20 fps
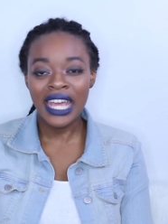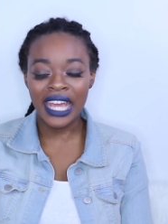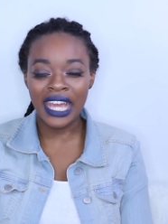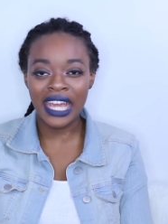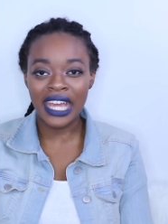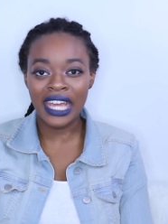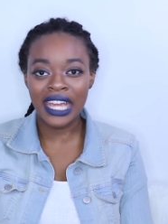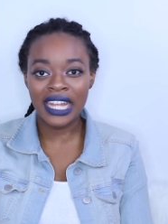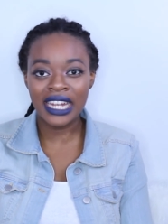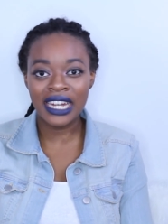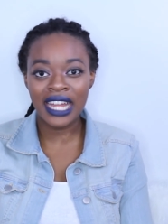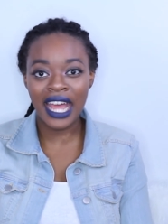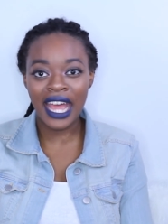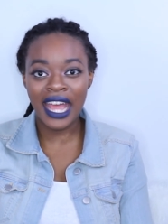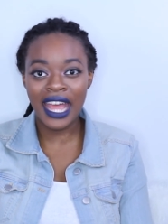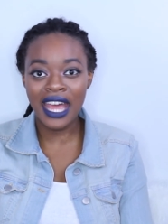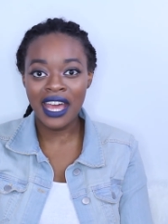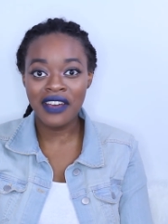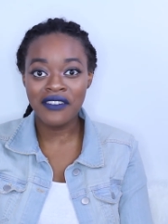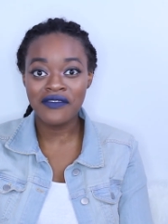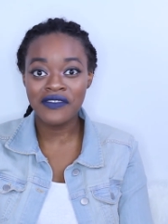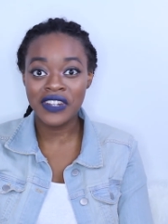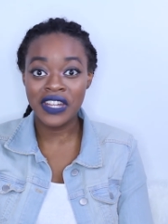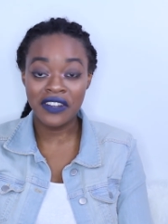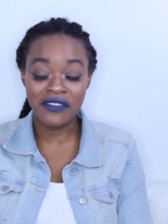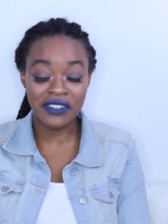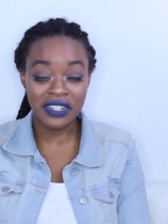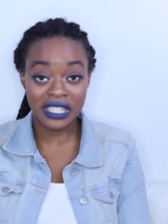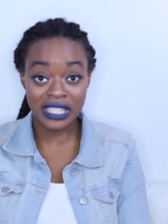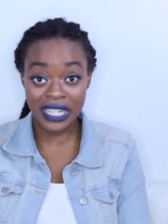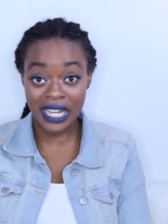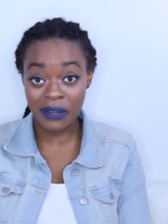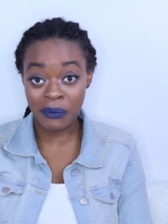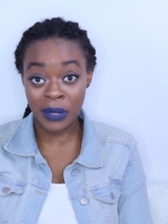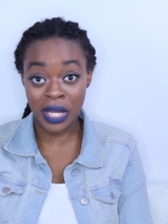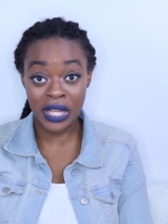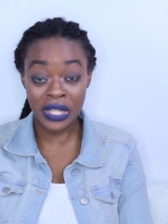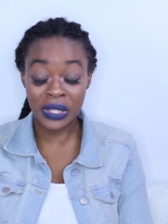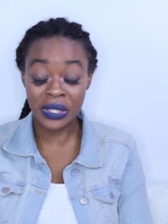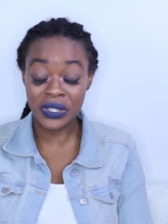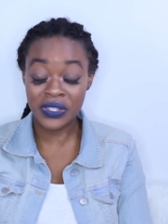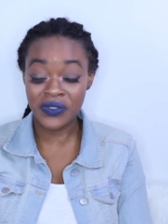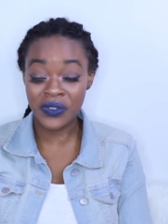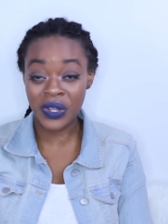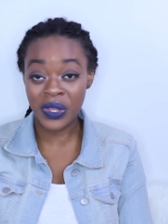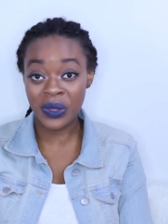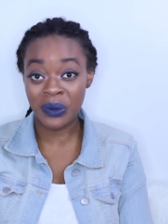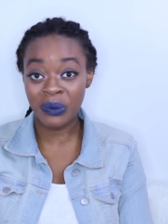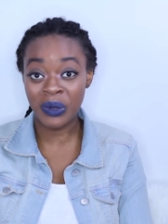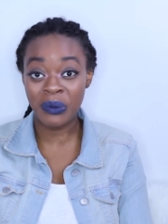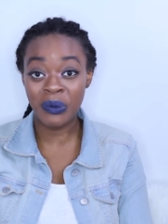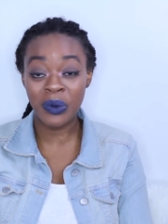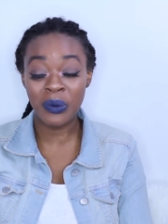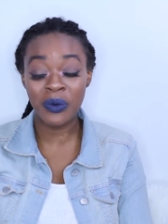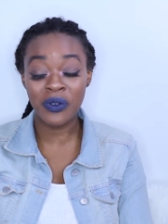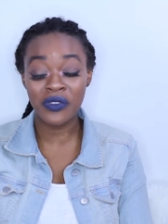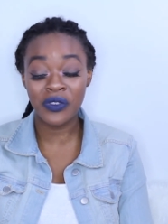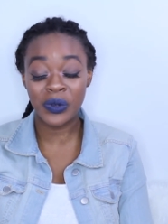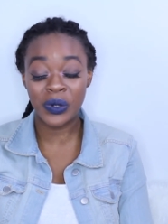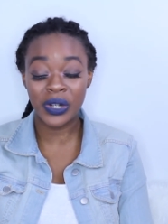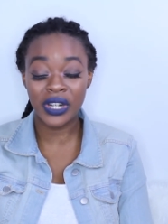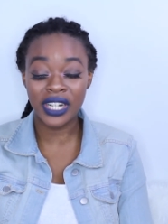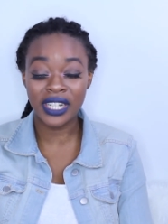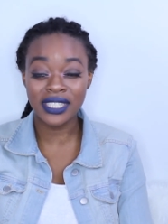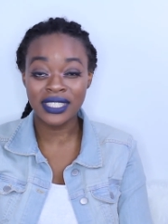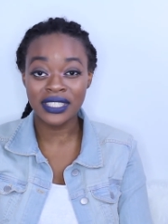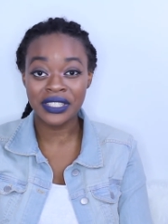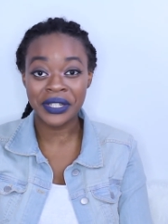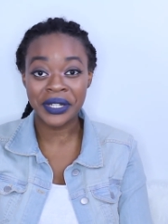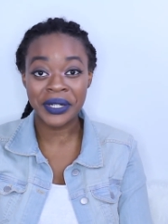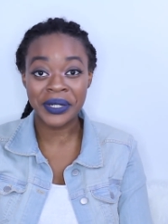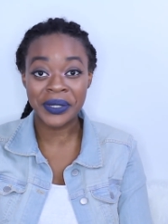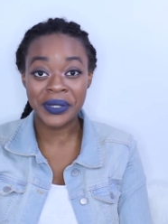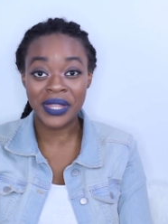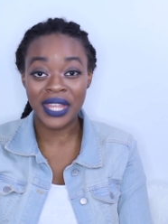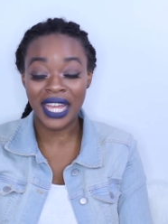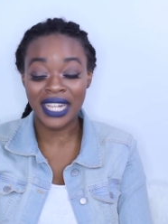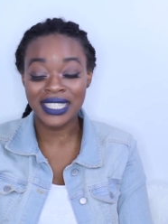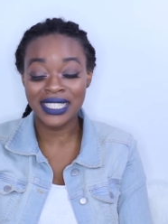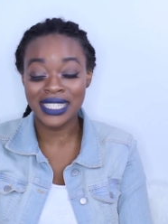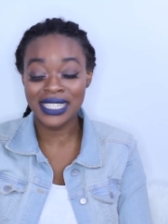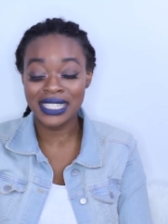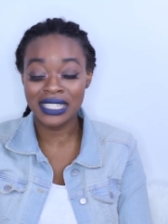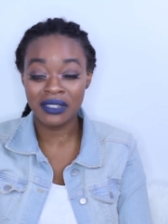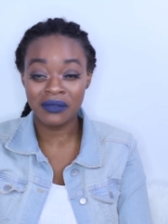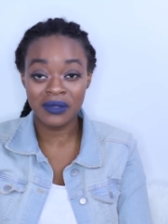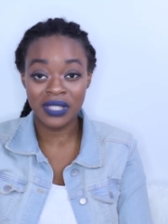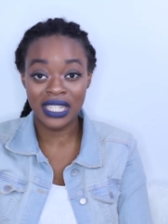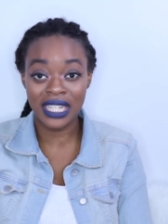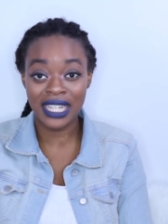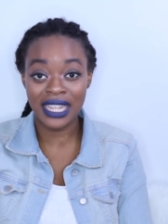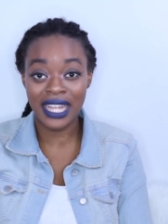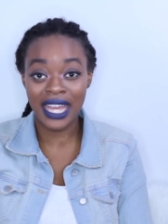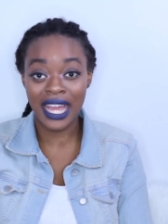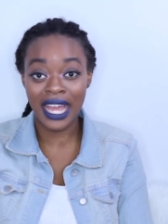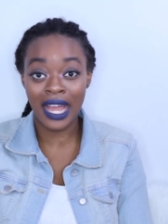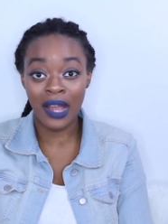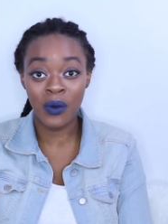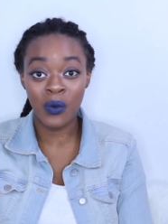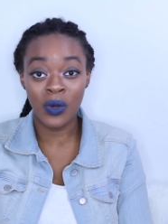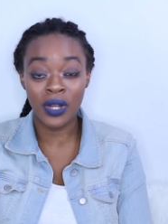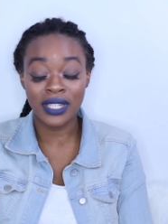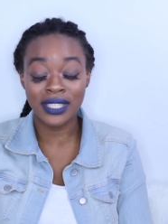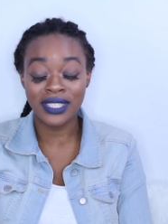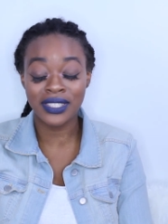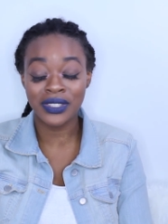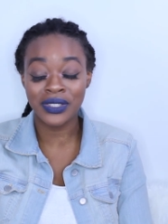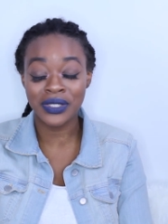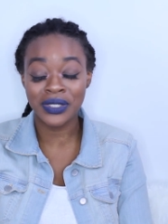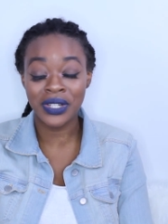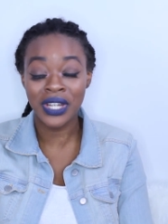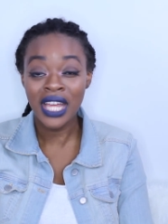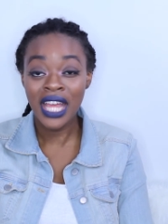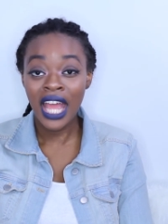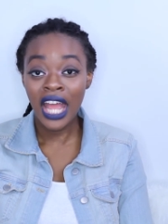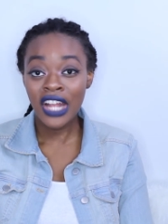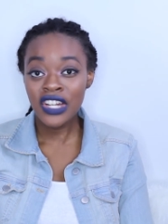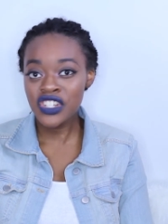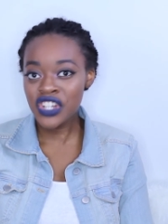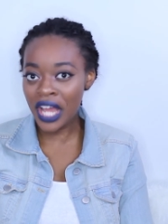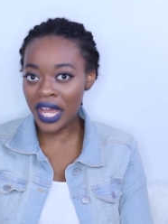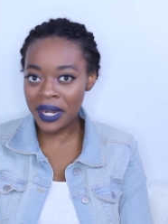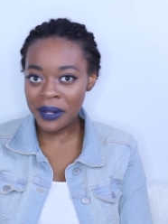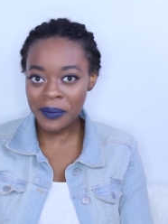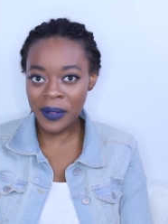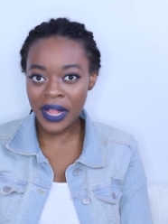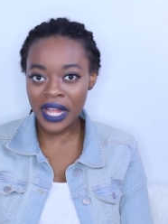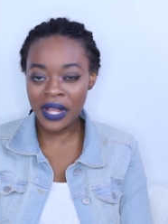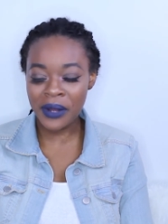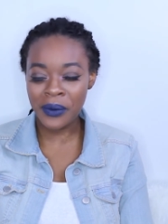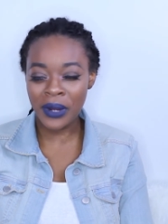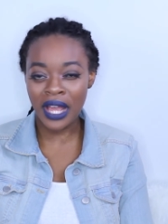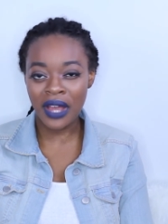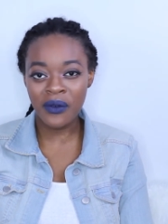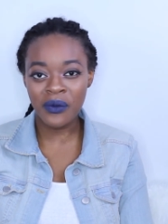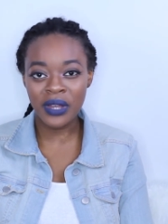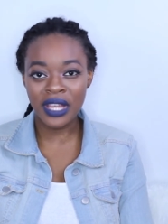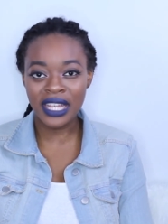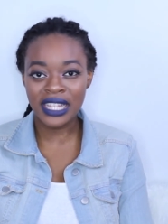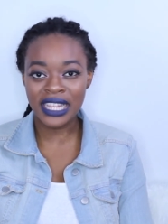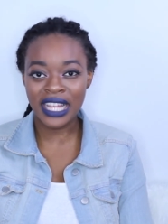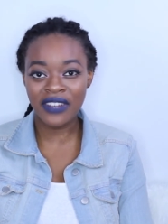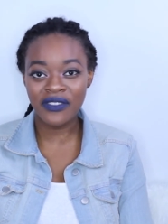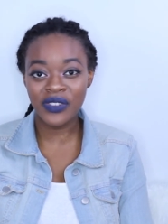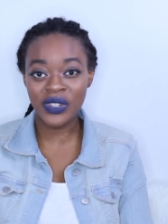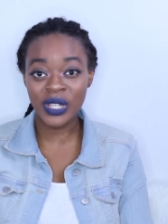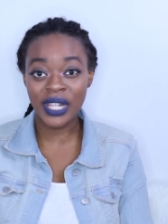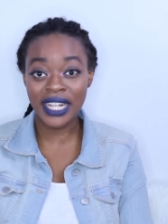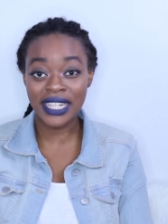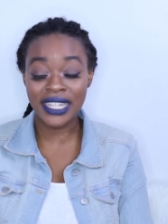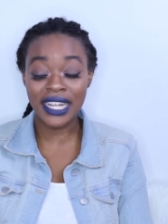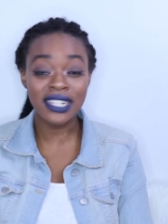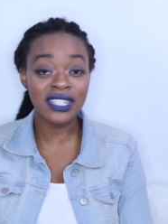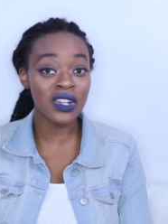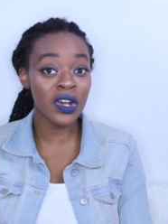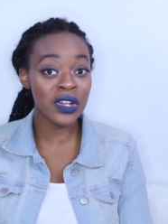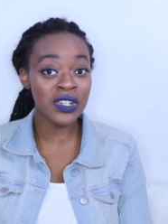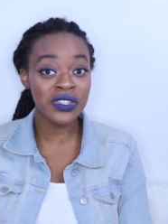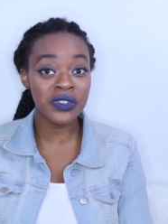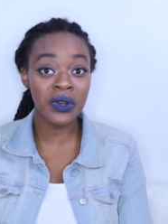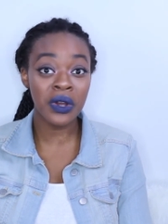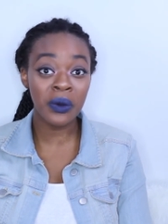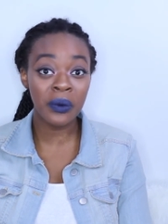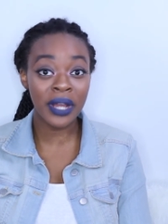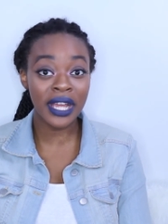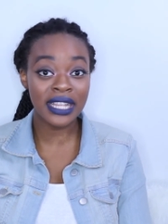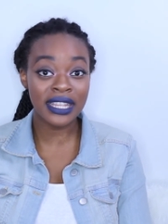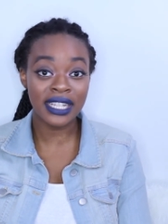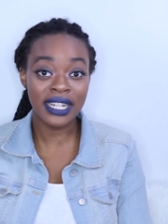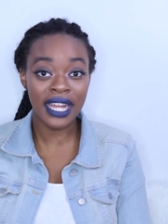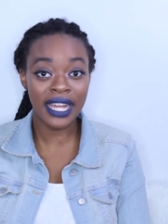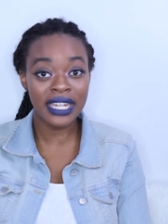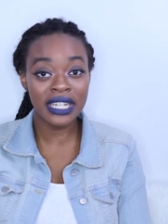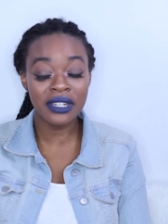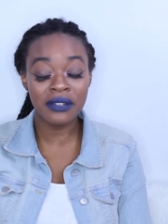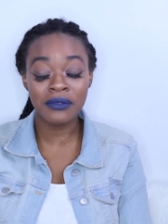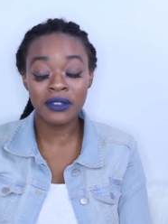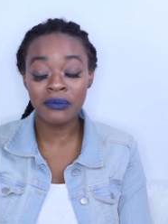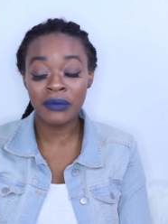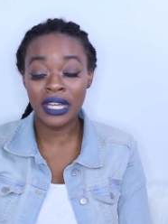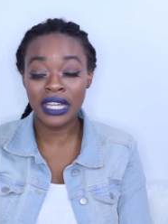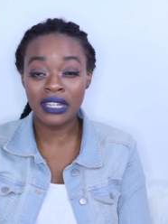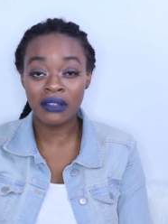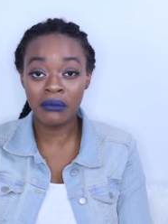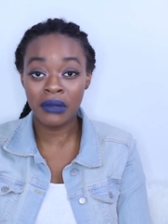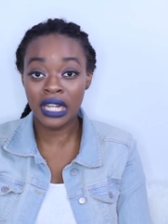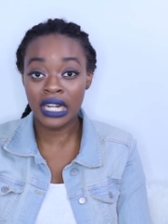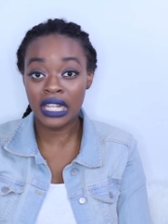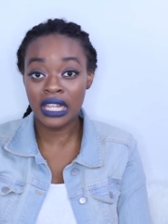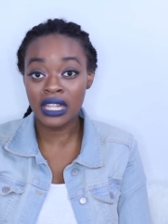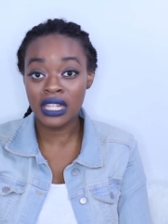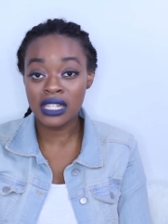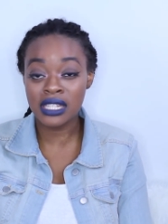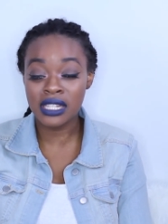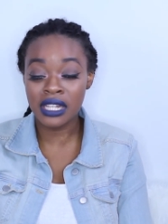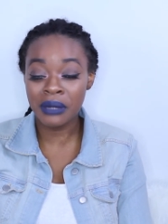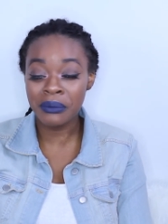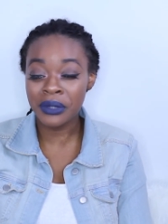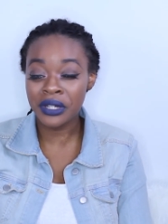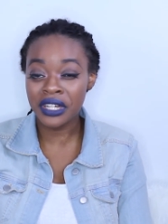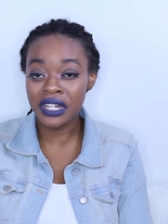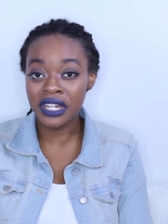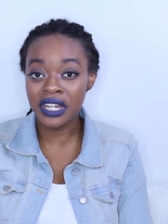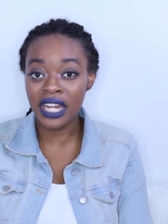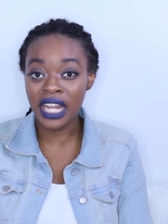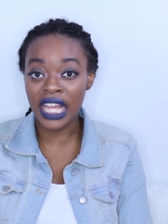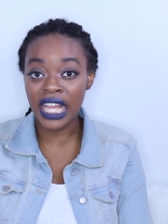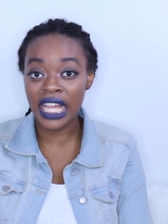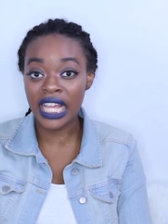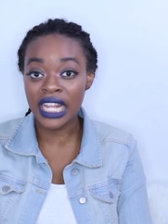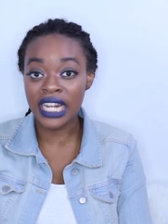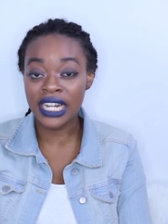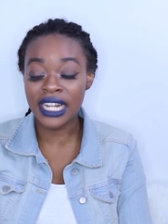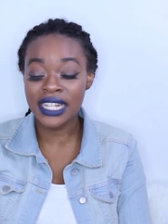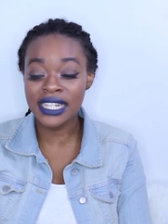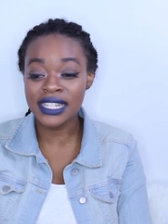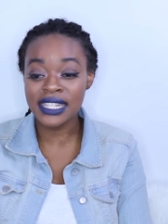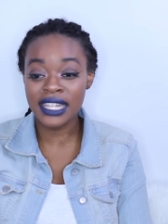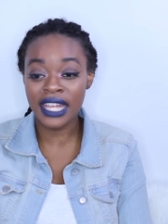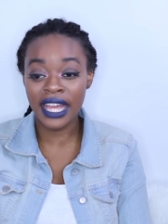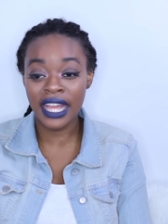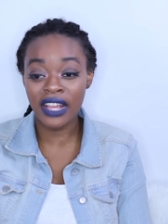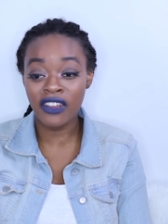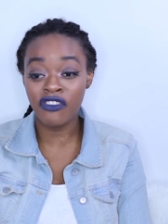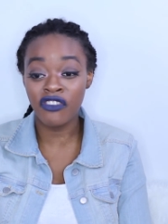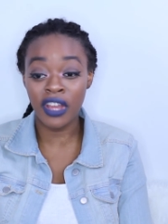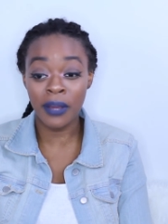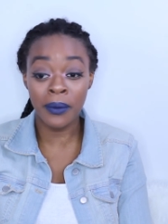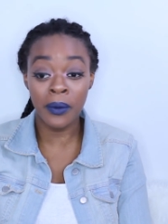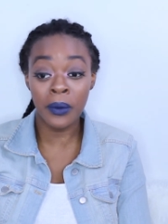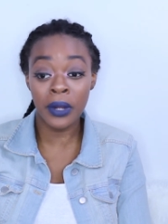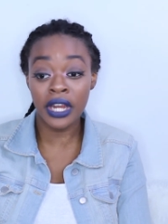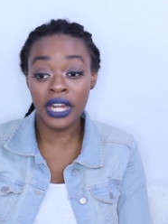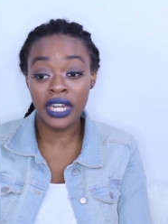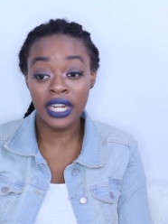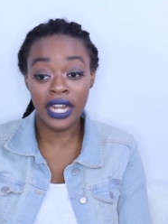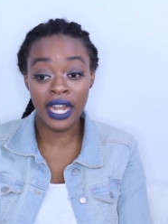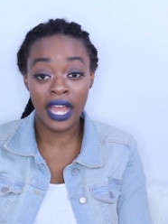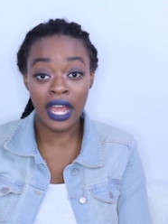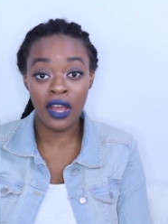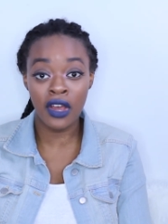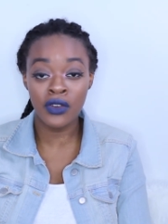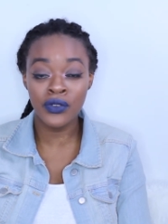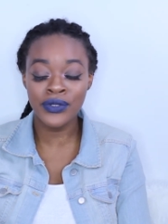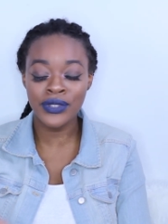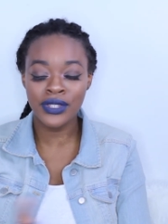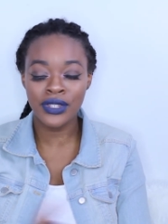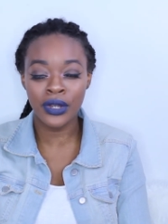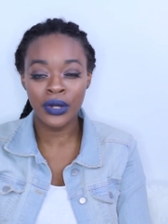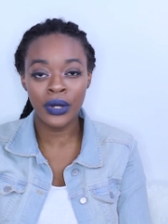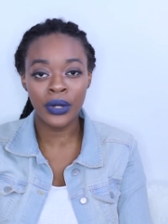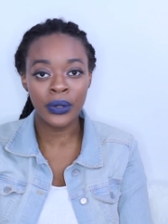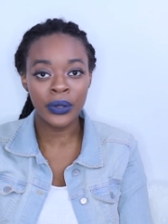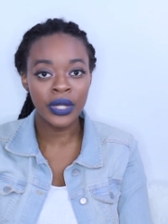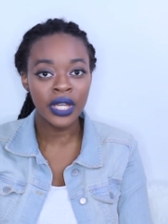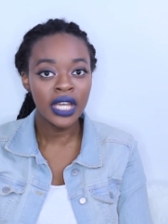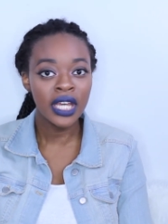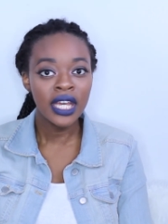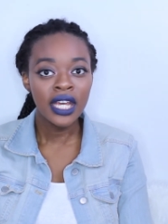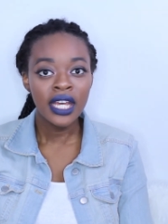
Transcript: and I have never like made clothes for other people before, so that's just something that I want to try to play around with. I feel like that's also a way that I could be making money this summer, and it's like February now, so